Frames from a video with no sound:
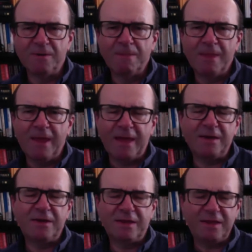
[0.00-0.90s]

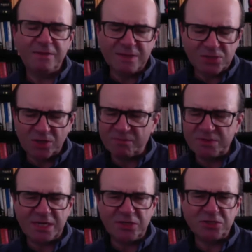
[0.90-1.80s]
And in this
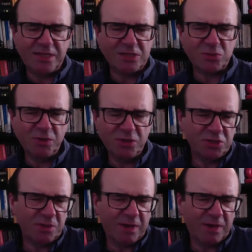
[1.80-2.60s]
conversation, that's worship.